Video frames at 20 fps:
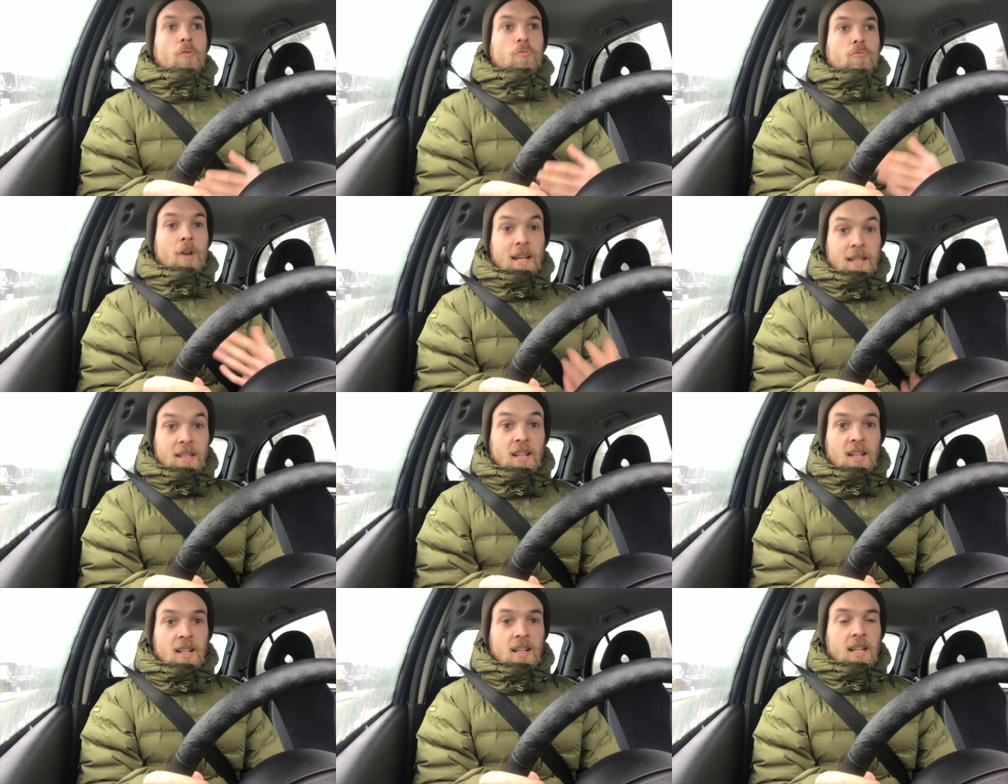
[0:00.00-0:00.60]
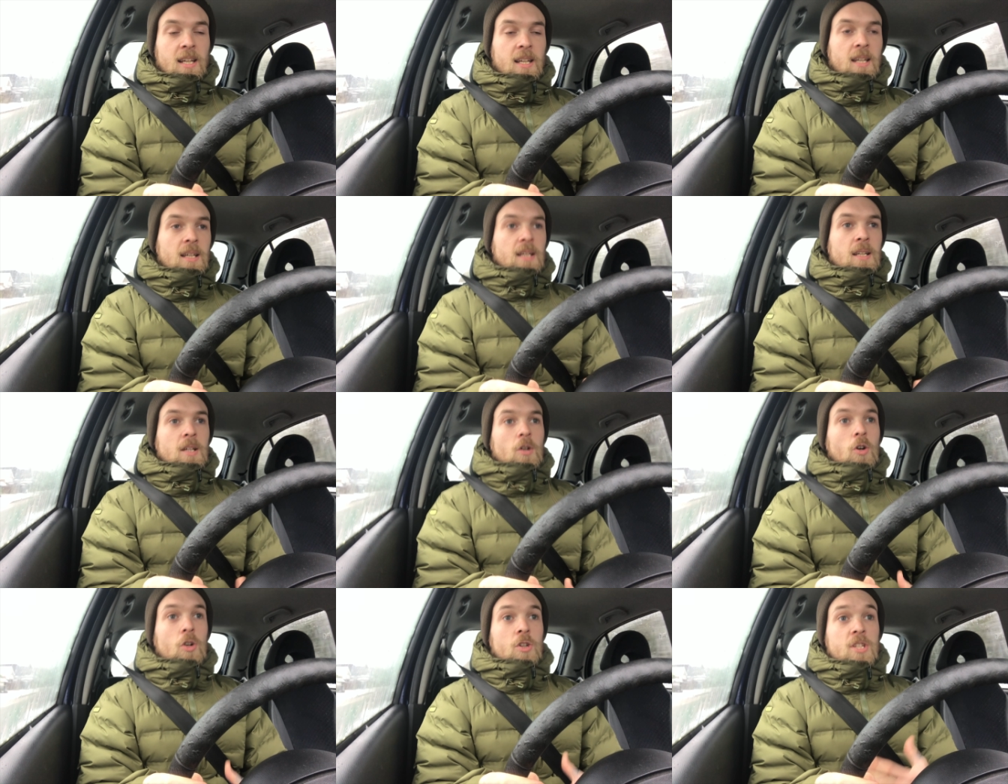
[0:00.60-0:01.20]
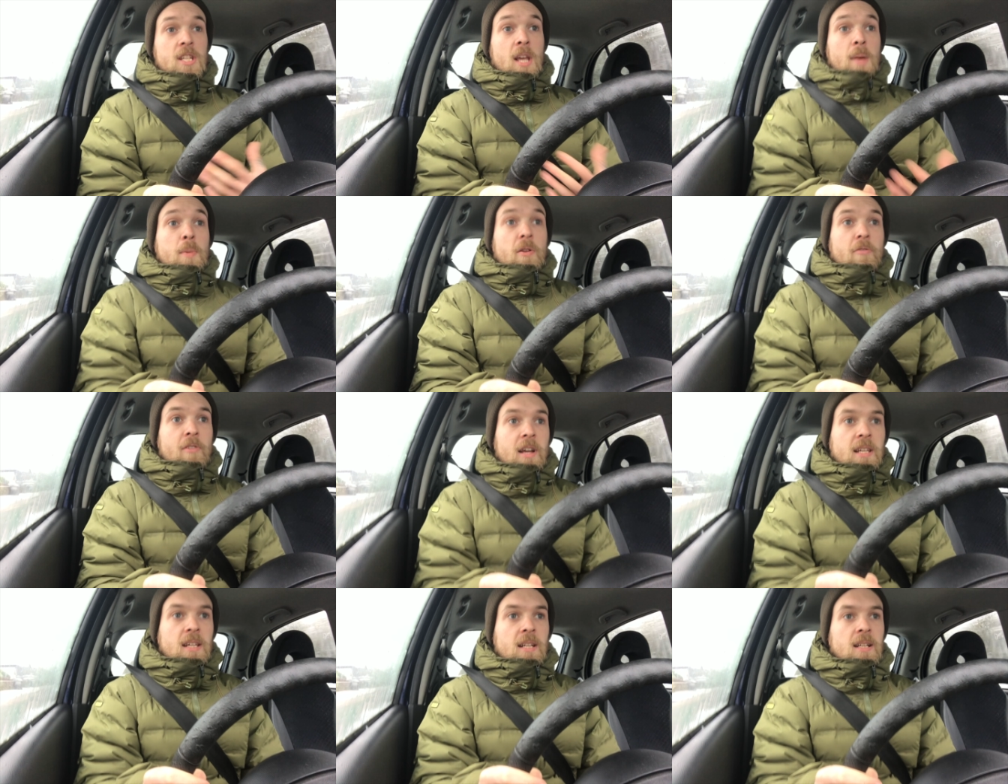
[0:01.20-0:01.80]
regularly or semi
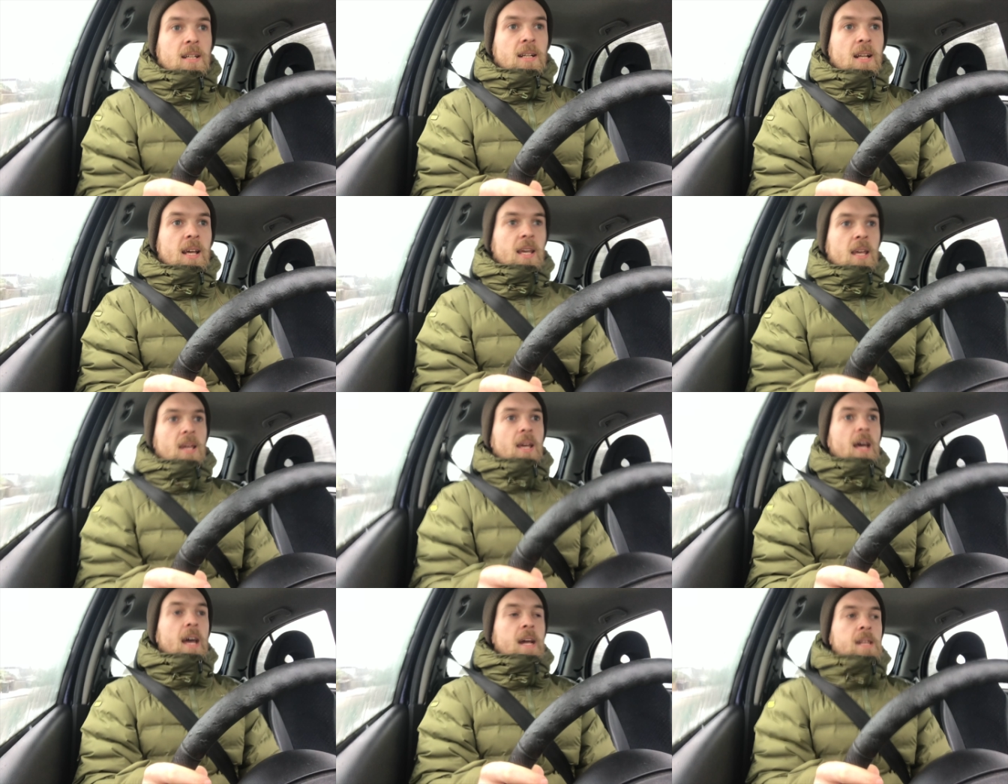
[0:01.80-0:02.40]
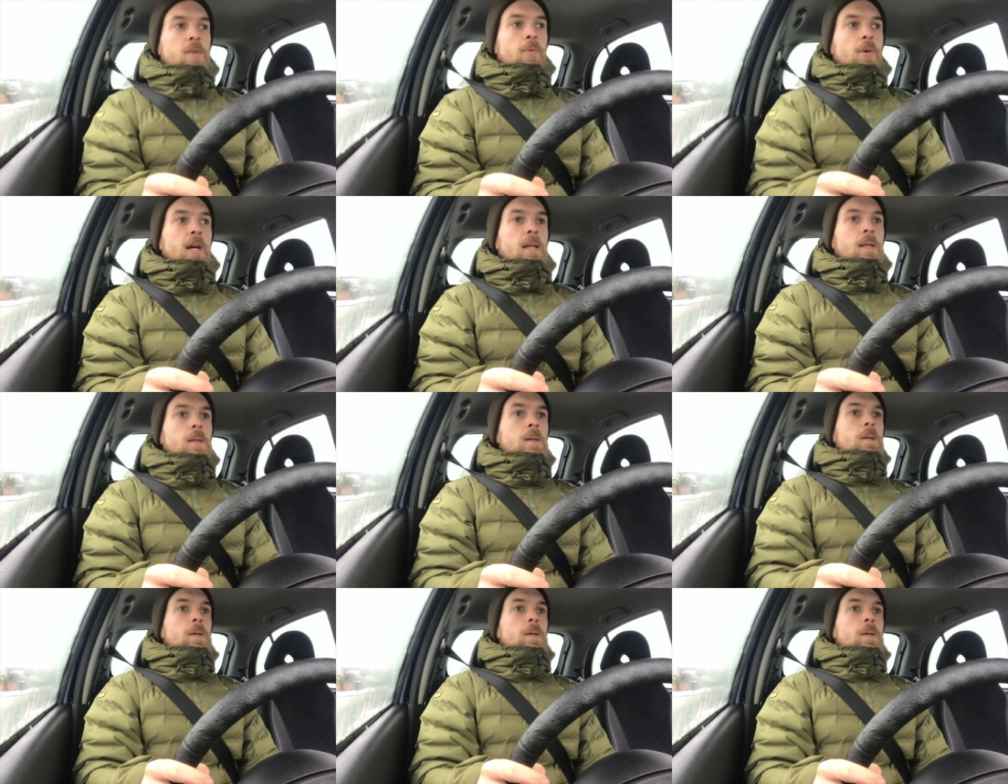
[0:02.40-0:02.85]
regularly anyway.